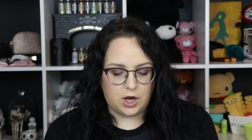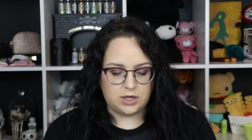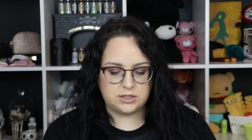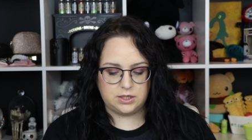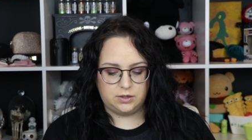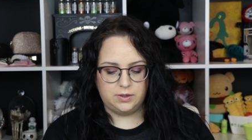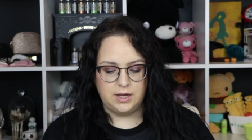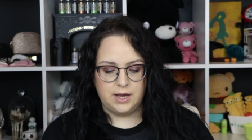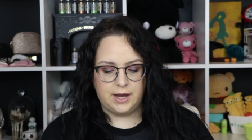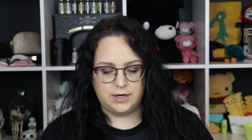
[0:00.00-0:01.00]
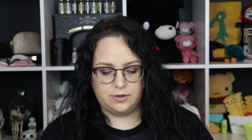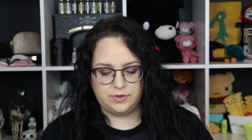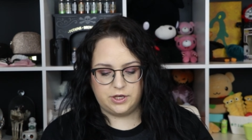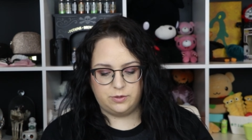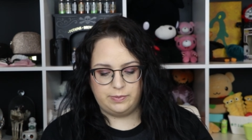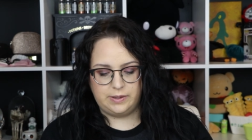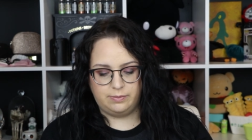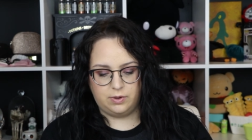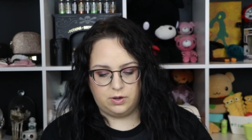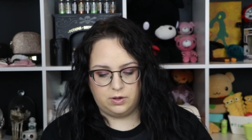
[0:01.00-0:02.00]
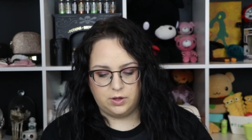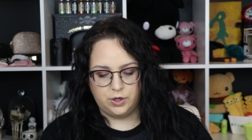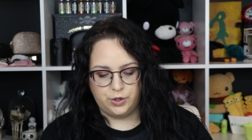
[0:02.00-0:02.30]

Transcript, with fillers: Also, I don't think people